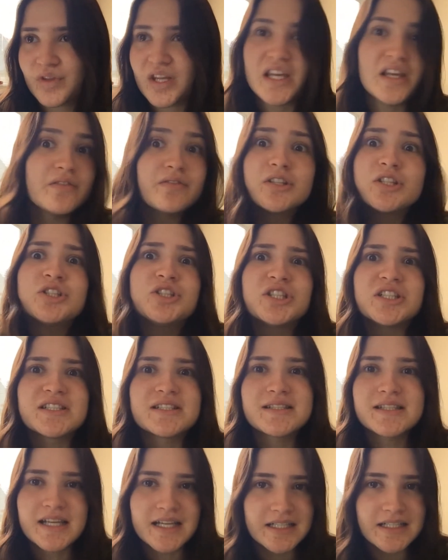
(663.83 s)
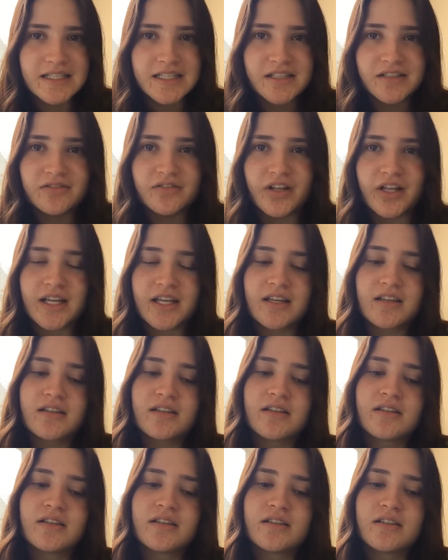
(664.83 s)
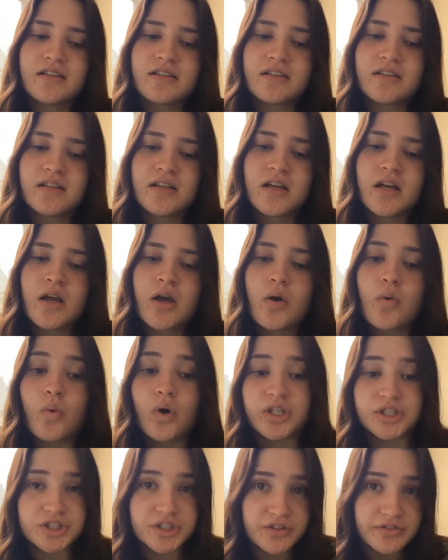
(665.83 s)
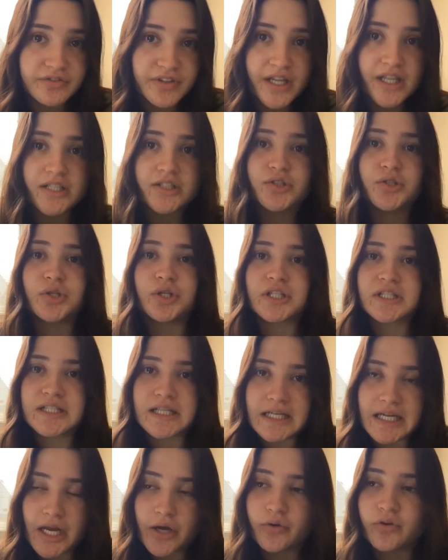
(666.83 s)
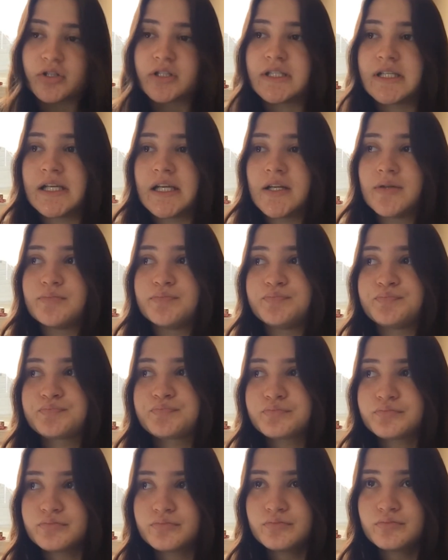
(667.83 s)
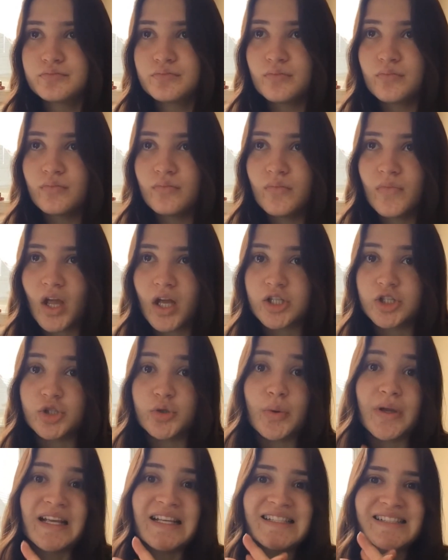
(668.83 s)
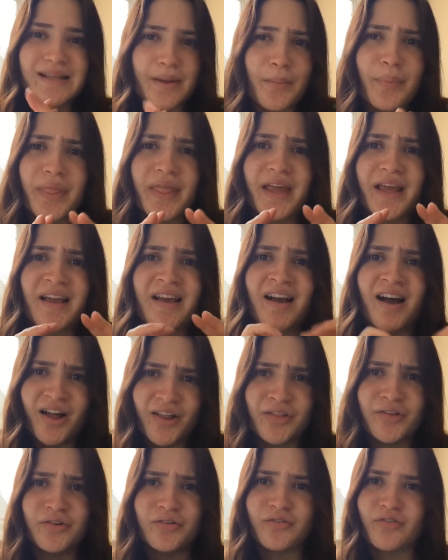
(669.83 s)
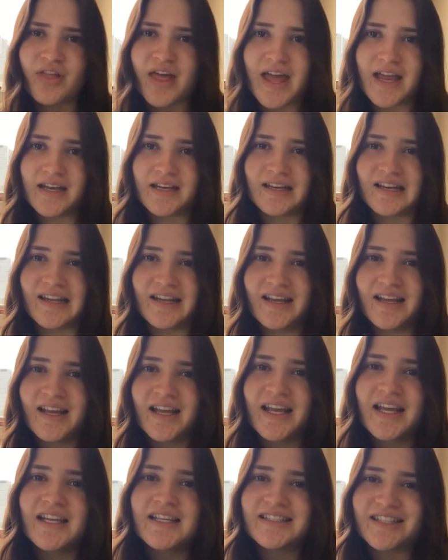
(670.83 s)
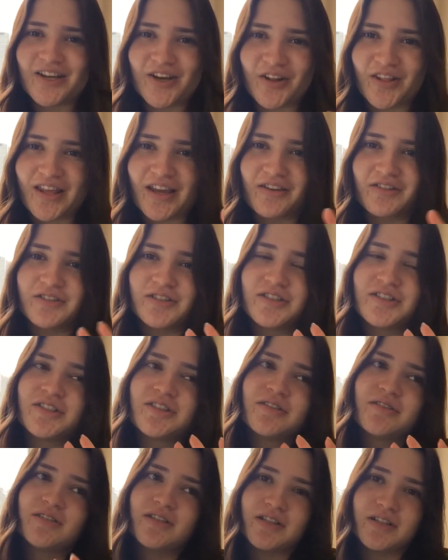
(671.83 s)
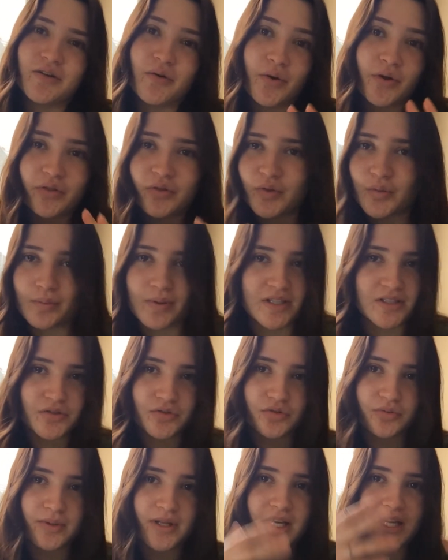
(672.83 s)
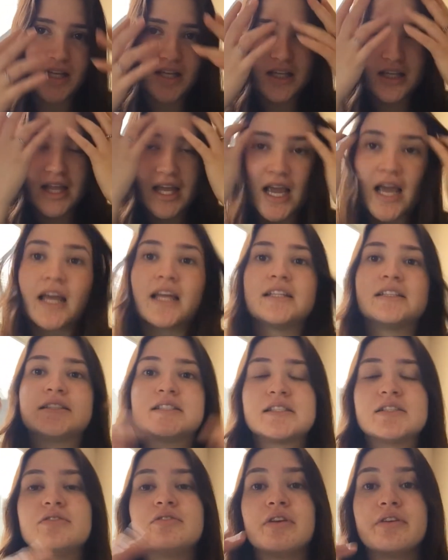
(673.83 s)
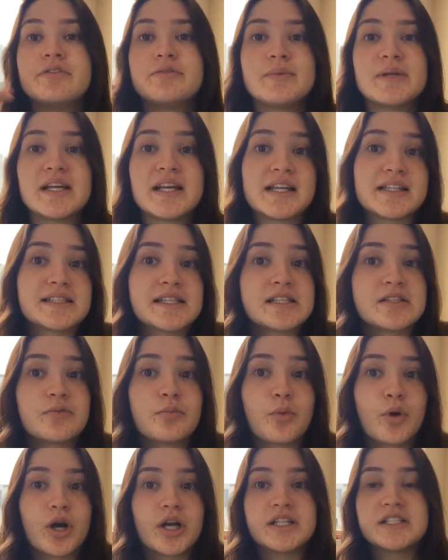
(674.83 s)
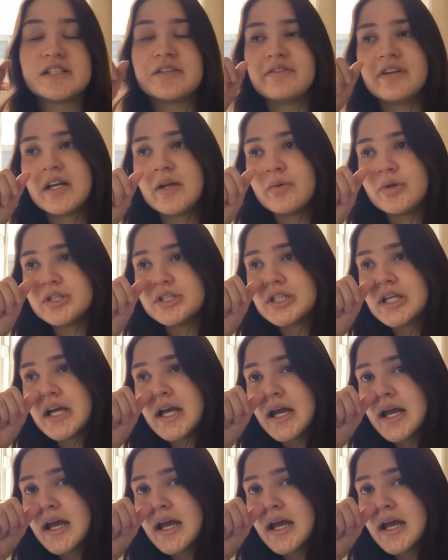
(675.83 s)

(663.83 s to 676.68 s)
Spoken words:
even just the idea of like washing your face, doing your skincare routine, doing something other than sitting on the couch and going through my social media, like it still gives me that sense of productivity, which